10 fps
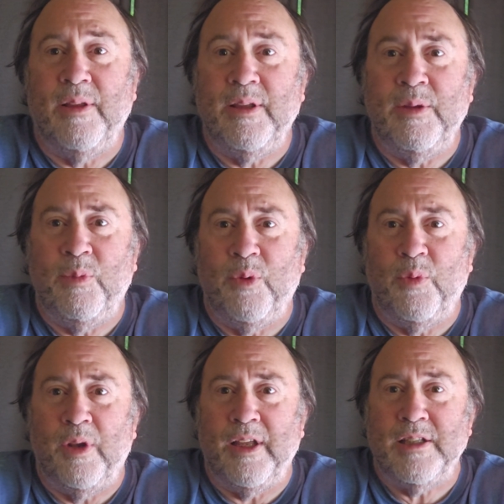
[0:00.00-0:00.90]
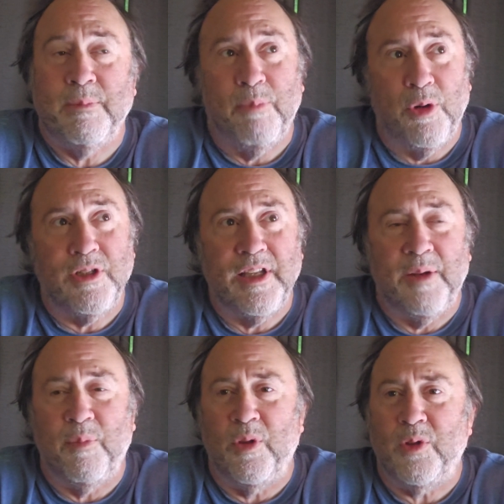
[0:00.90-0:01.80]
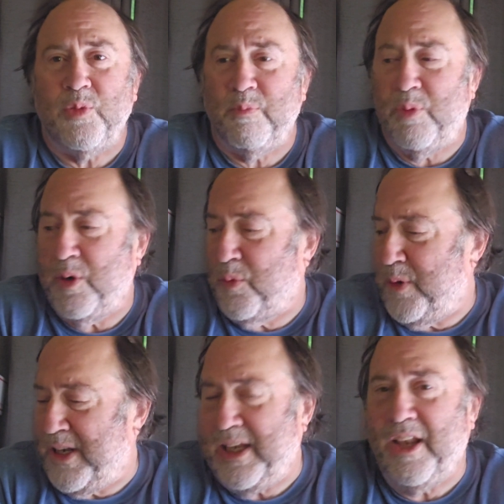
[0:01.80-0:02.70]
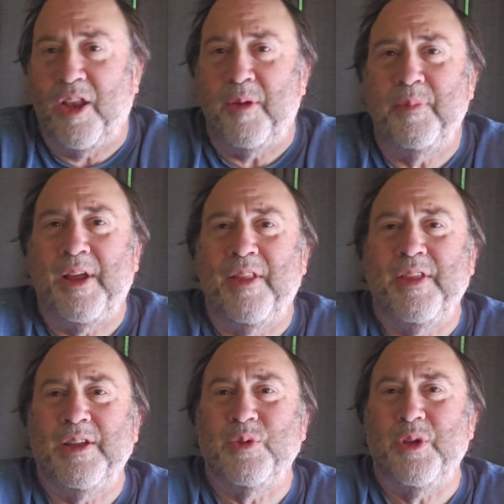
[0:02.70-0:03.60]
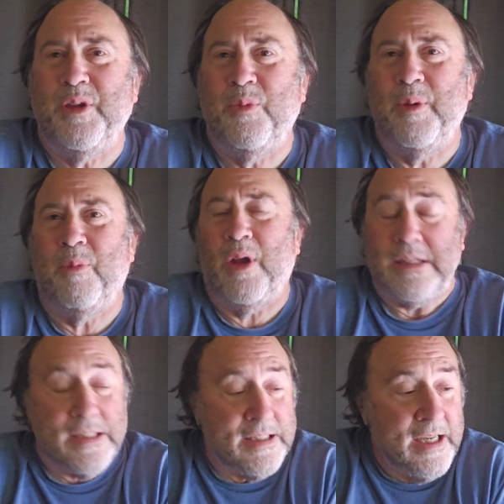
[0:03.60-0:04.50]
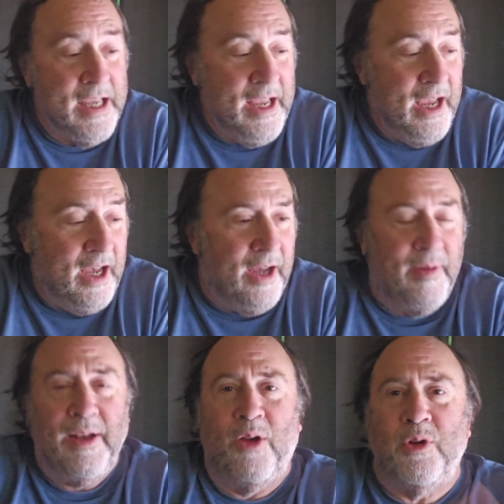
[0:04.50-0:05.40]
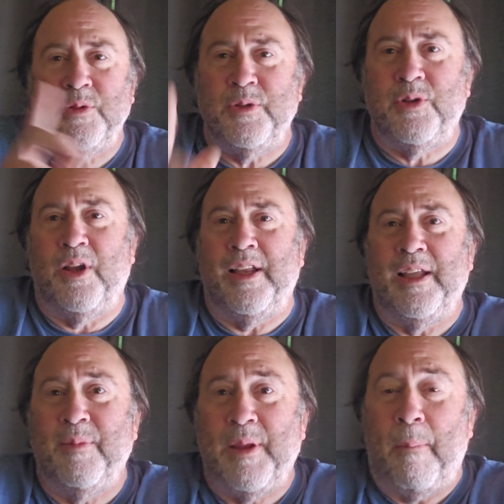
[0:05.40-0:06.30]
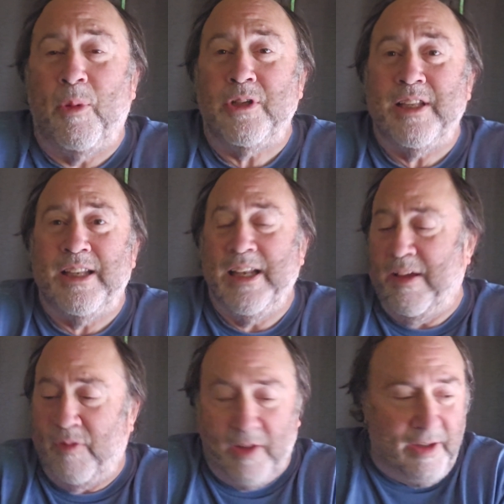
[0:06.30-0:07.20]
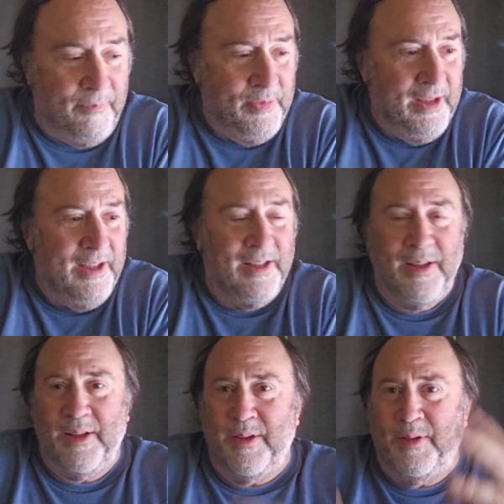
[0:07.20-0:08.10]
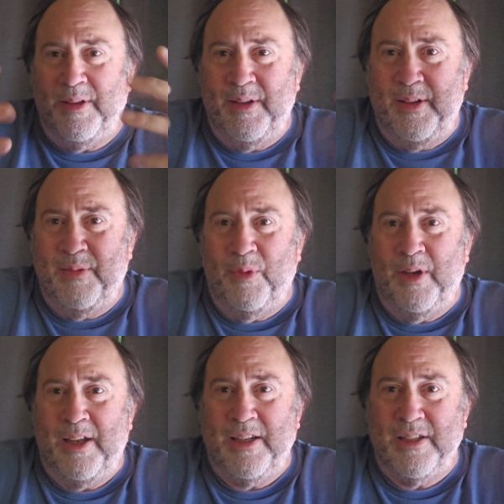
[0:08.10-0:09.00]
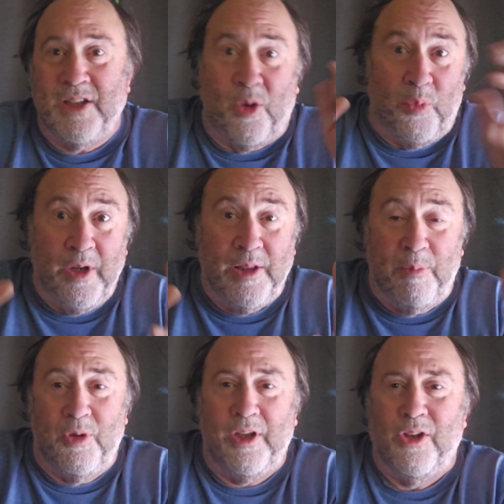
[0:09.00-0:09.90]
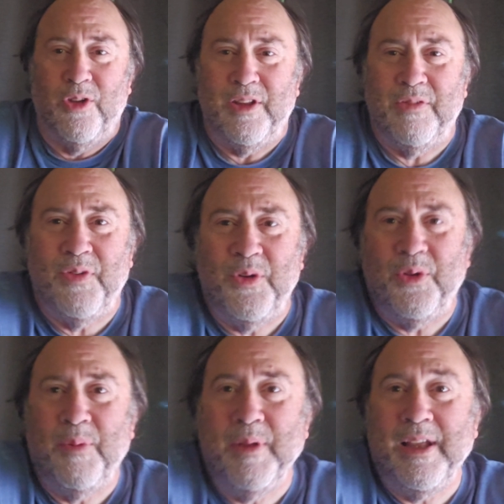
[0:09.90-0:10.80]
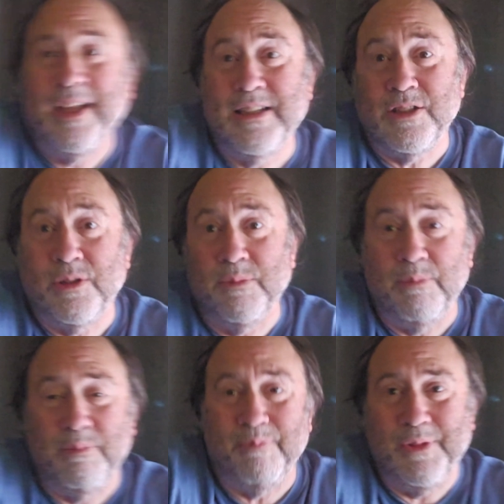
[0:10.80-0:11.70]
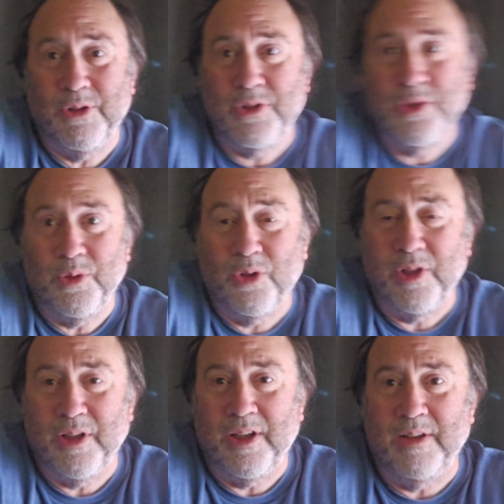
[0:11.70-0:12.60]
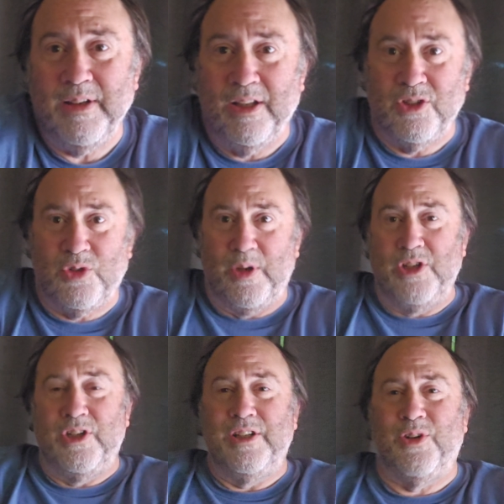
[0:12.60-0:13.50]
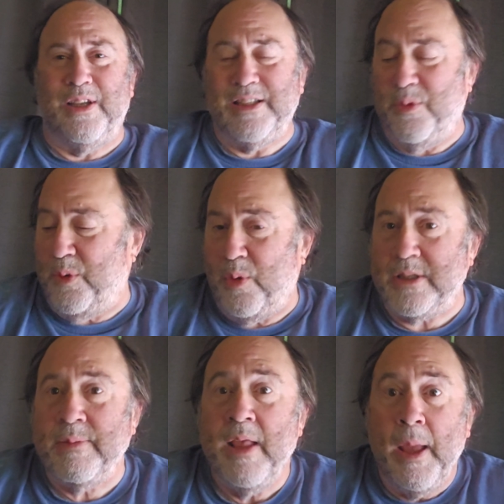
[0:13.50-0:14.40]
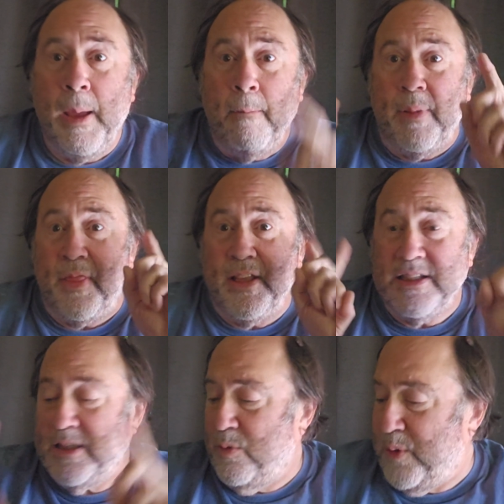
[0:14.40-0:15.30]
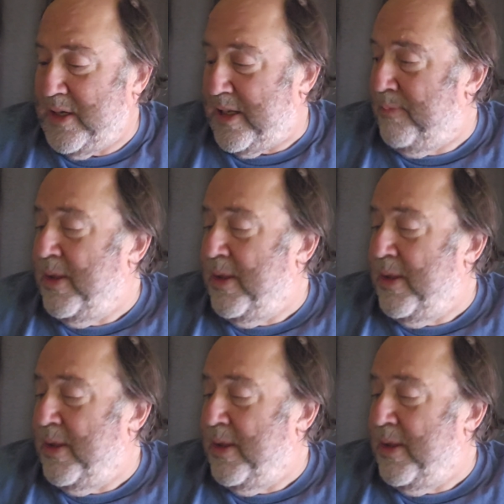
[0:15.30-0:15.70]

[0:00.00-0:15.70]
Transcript: he would want to get some books. They had one of those book reading club kind of things where you can win prizes. And I always try to get him to get books that didn't have where he could just not read the book and look at the photo. I mean, I guess that's good too, to look at the illustration and try to say what it was. But this is what we did.